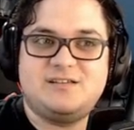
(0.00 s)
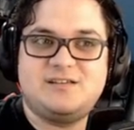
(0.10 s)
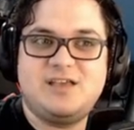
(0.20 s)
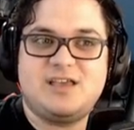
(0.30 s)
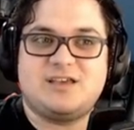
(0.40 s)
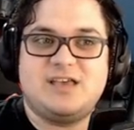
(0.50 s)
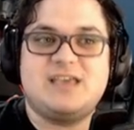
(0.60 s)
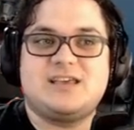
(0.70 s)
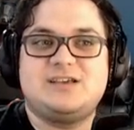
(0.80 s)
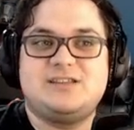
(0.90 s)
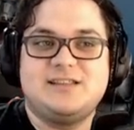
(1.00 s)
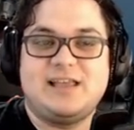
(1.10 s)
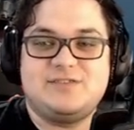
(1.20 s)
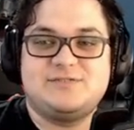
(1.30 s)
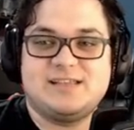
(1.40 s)
it it could,
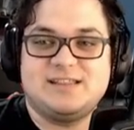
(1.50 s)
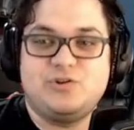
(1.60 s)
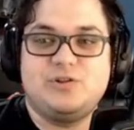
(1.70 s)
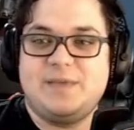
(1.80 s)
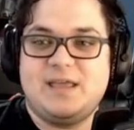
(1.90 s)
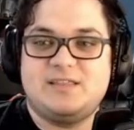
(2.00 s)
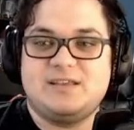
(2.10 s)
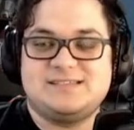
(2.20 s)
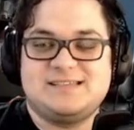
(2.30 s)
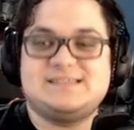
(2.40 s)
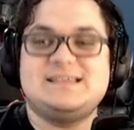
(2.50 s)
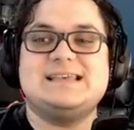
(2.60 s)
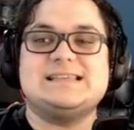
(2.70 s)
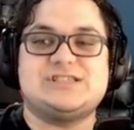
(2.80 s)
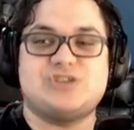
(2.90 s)
like you said, literally be anything because Disney
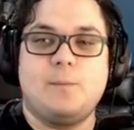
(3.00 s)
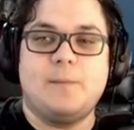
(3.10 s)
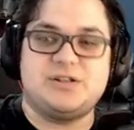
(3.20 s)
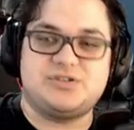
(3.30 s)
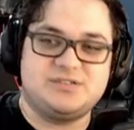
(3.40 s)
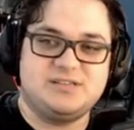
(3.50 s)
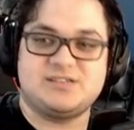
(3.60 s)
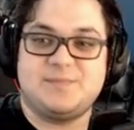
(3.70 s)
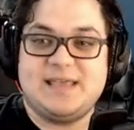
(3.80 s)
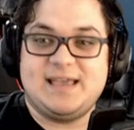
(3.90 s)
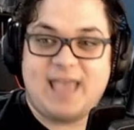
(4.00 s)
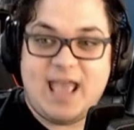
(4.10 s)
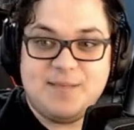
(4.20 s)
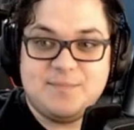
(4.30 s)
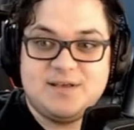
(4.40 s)
is so much. This could be a
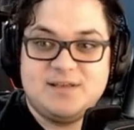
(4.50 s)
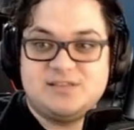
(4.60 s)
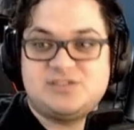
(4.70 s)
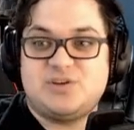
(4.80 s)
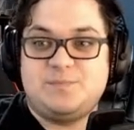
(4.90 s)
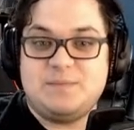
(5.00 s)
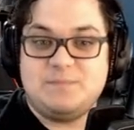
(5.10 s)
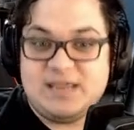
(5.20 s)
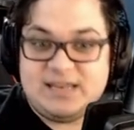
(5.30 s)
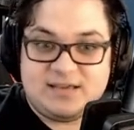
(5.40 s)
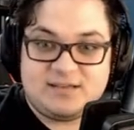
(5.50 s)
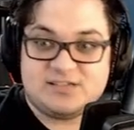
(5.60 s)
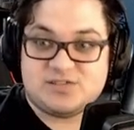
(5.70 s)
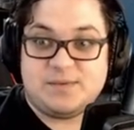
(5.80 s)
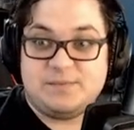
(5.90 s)
game. This could be media.
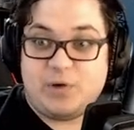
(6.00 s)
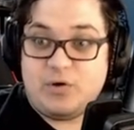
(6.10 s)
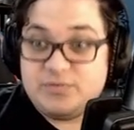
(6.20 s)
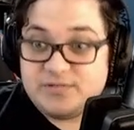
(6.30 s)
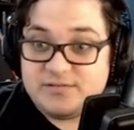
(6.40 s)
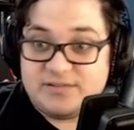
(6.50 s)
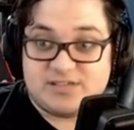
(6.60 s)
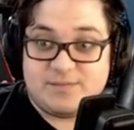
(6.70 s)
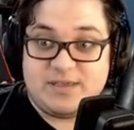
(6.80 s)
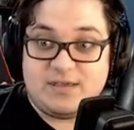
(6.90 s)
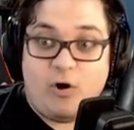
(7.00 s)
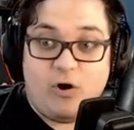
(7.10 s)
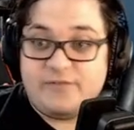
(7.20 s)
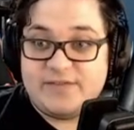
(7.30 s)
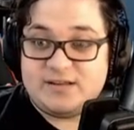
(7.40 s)
This could be both. This could be
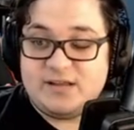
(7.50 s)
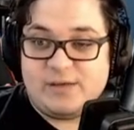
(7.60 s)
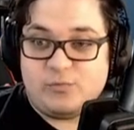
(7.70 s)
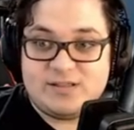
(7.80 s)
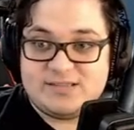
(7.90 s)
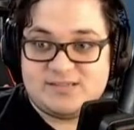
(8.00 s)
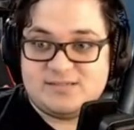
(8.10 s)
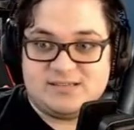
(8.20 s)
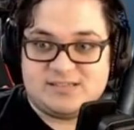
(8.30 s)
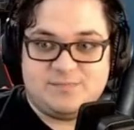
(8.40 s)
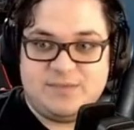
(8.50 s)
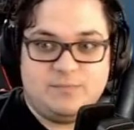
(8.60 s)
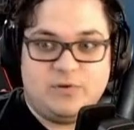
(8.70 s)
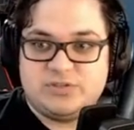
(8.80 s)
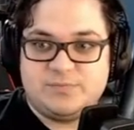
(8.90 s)
all of it at once. This could be
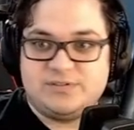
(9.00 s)
multiple